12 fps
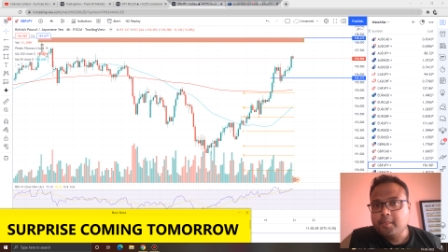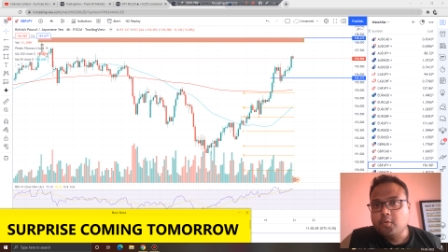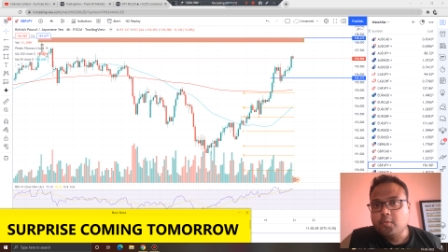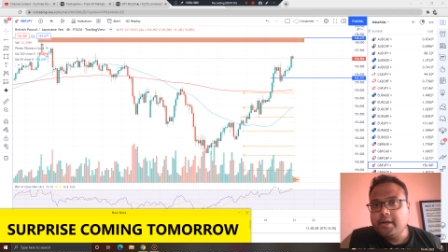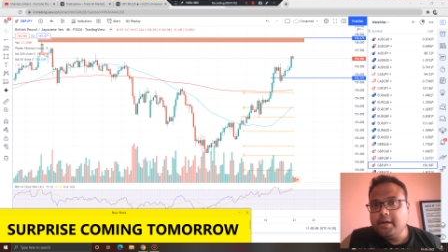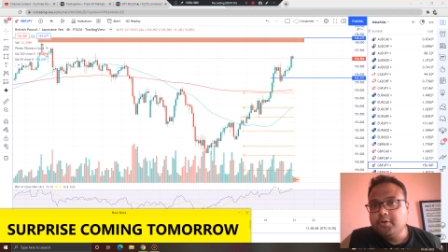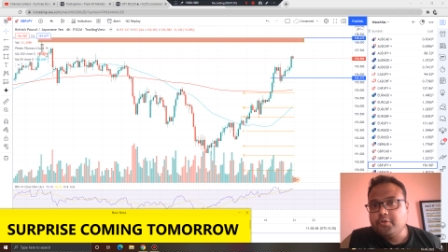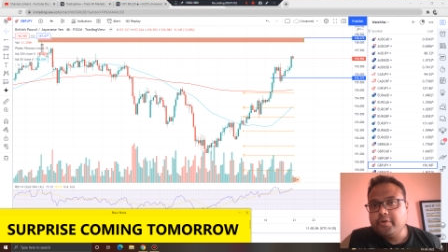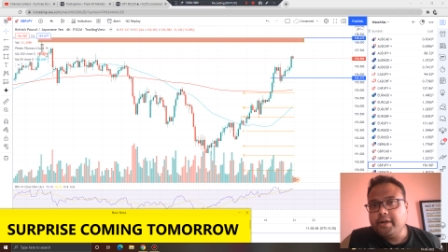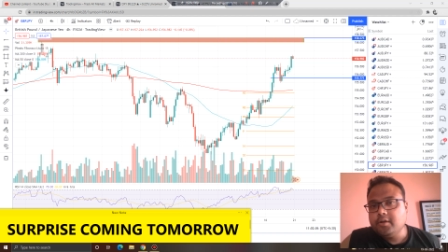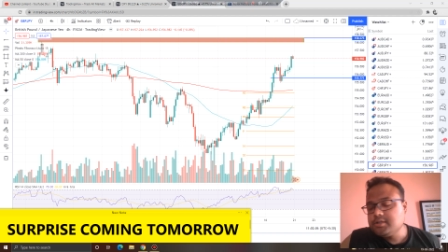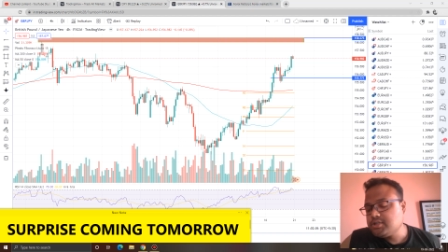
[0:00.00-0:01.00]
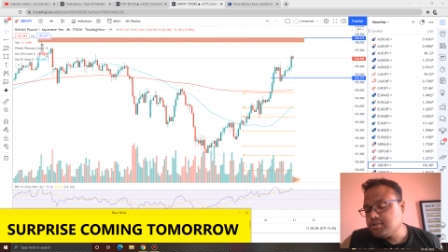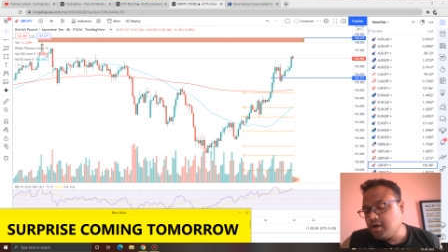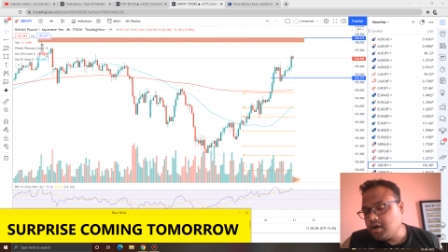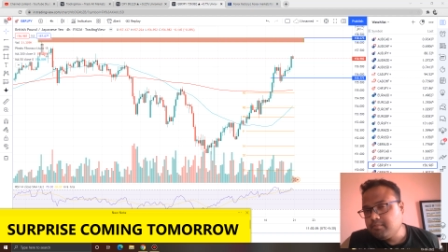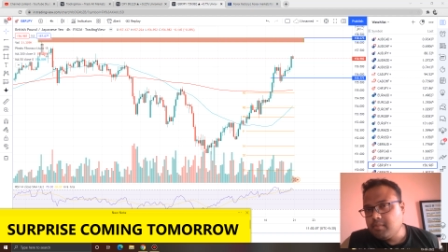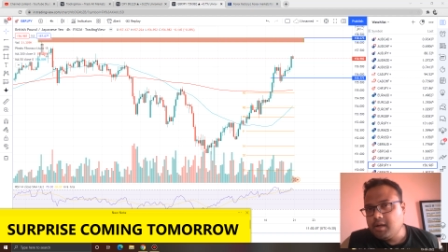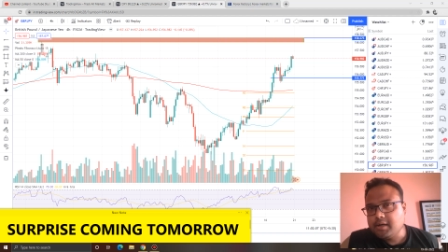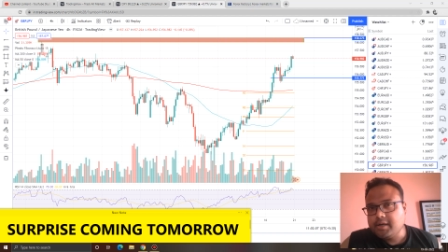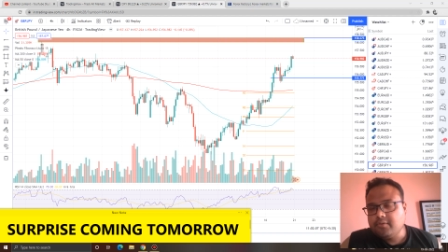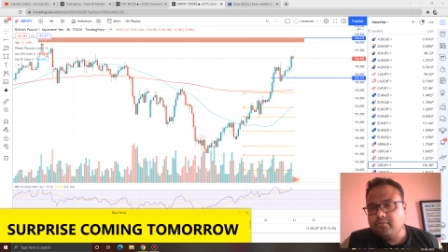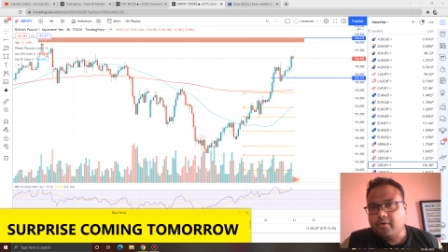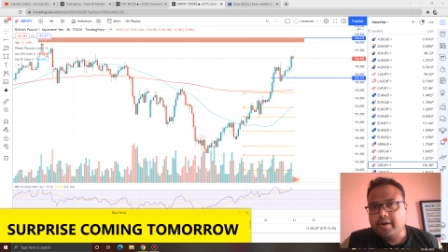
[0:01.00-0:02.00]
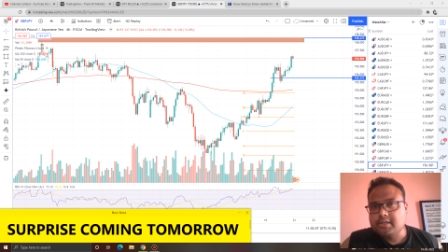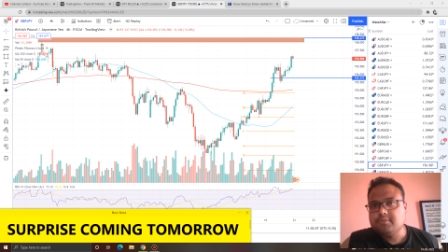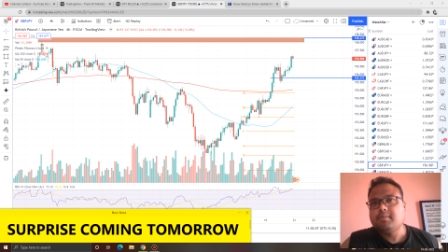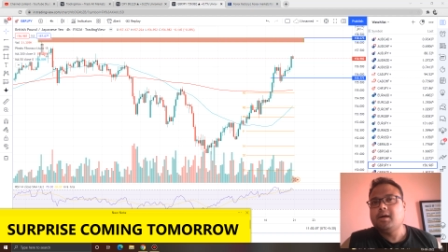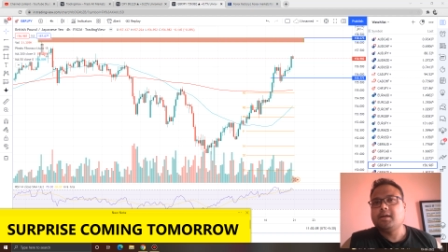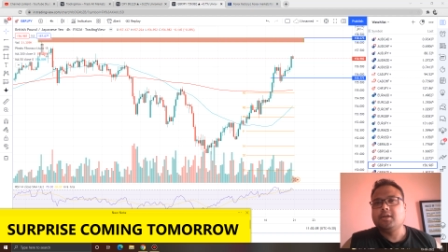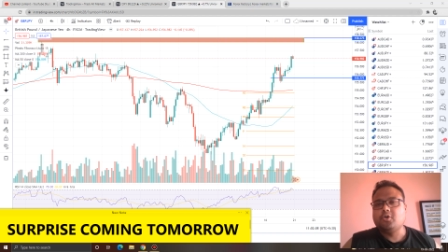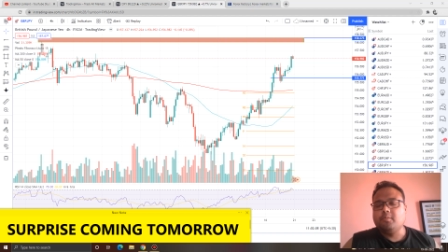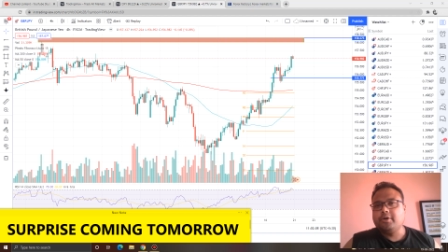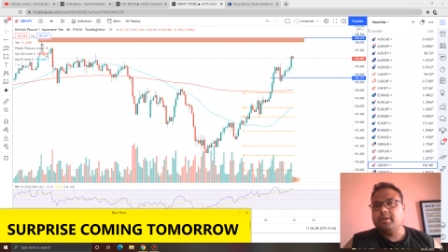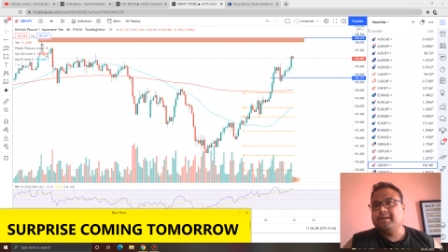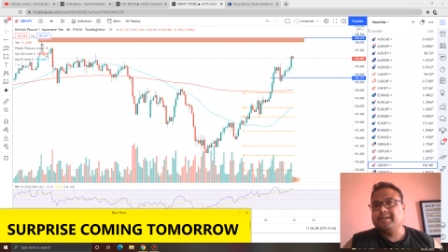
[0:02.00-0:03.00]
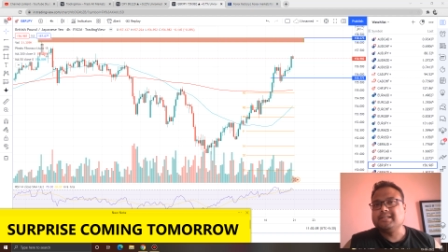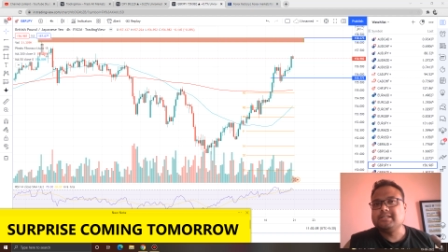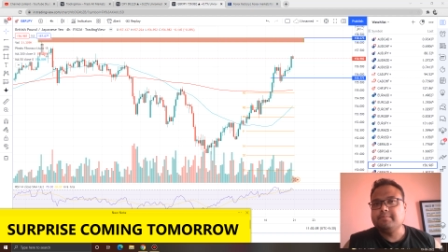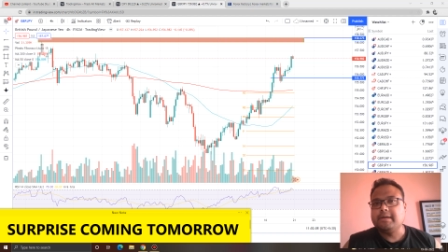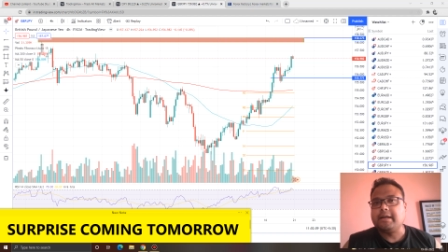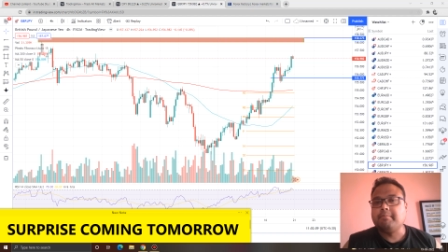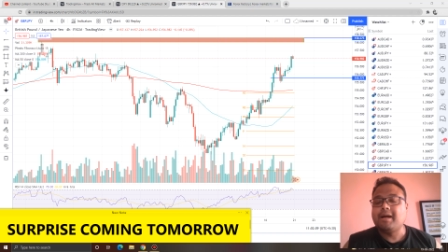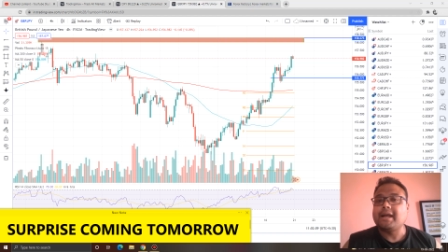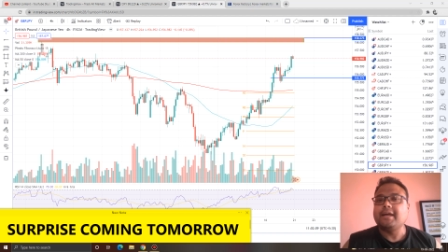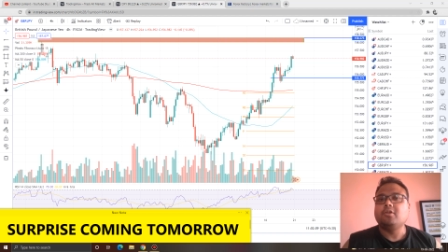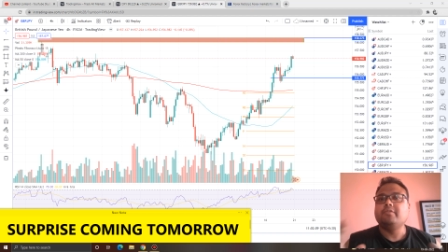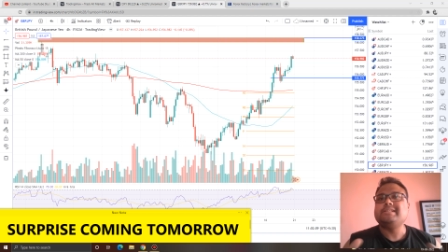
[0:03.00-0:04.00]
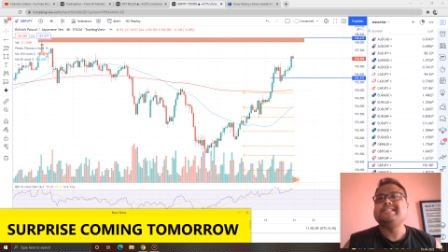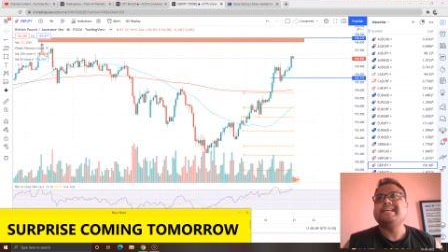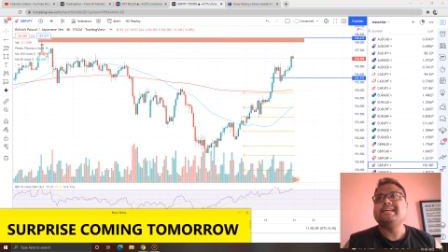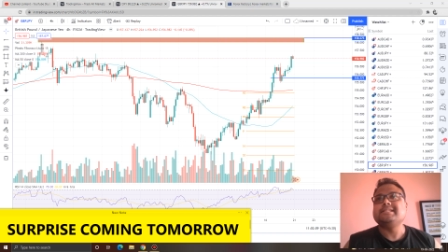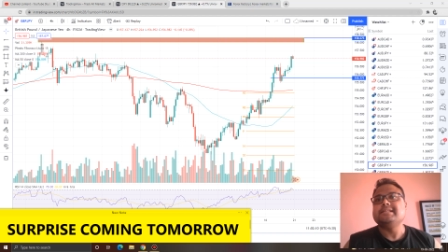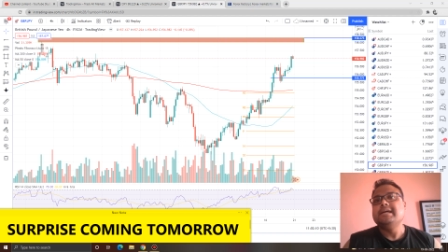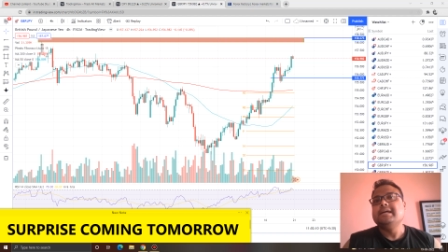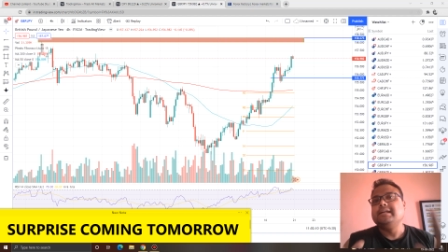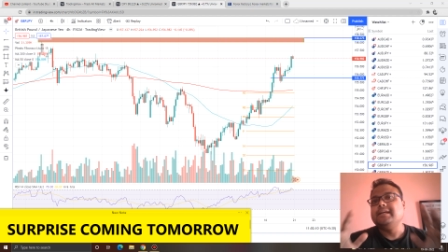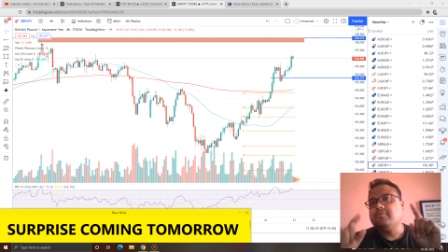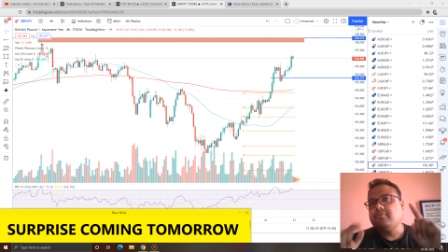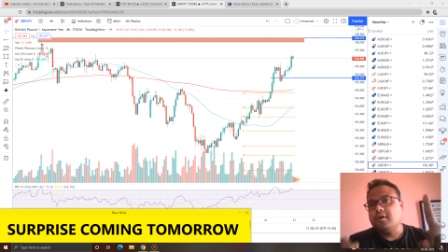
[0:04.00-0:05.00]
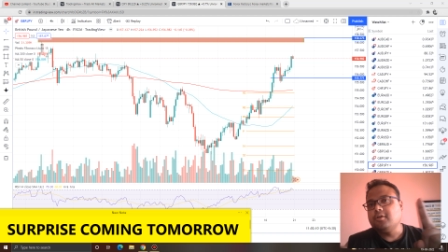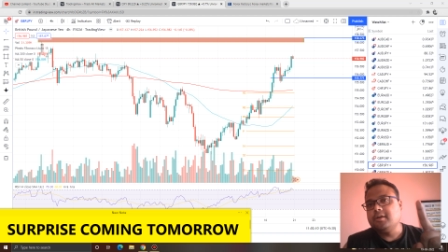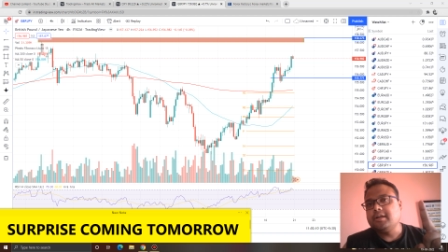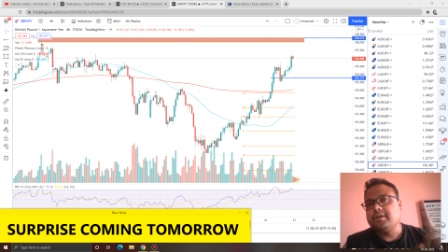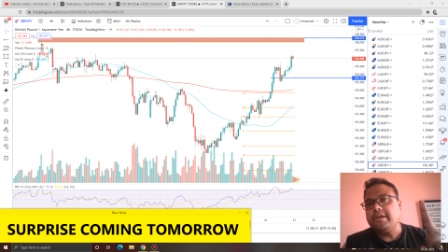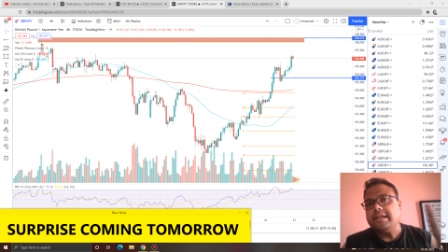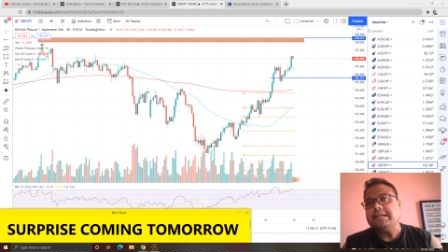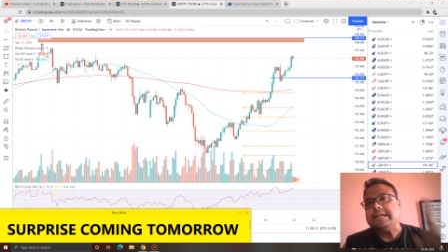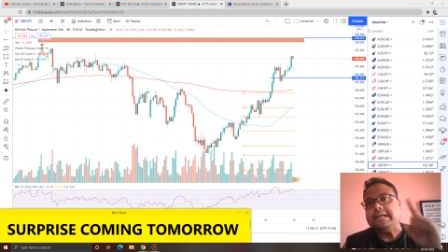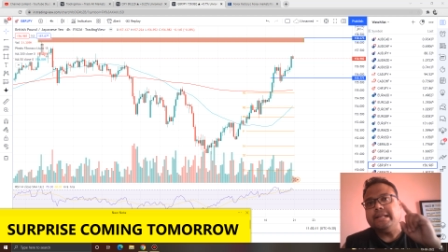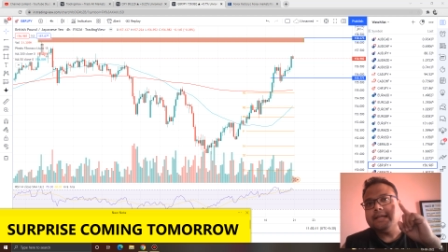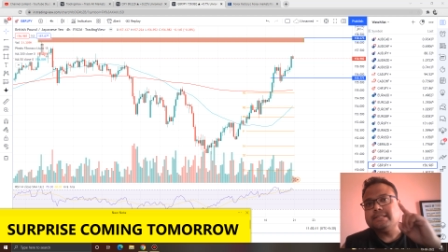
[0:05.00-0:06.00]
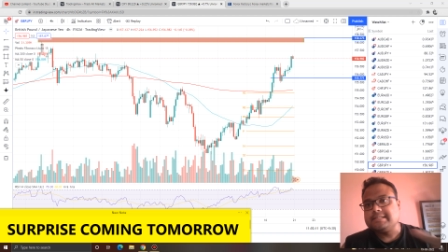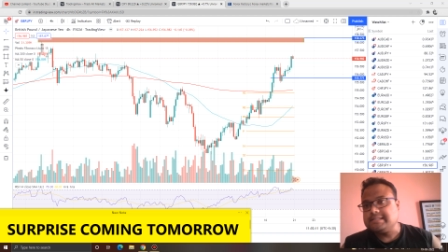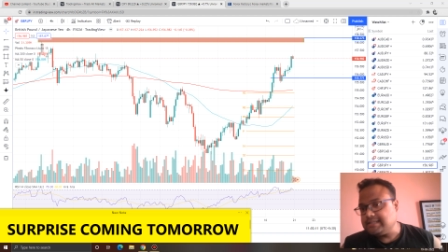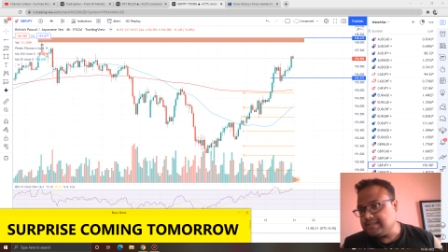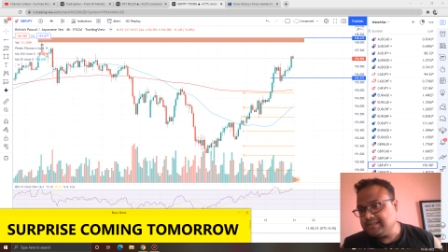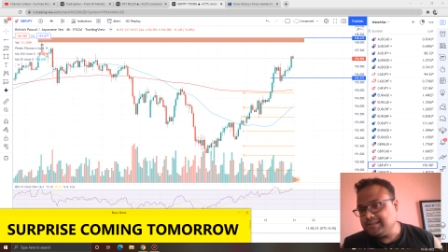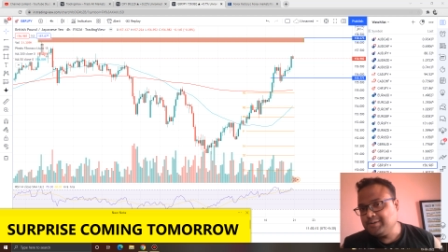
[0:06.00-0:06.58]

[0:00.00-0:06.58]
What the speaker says: Whether you trade on stock market, forex market, commodity market, doesn't matter. Market always says that follow the trend, that's it.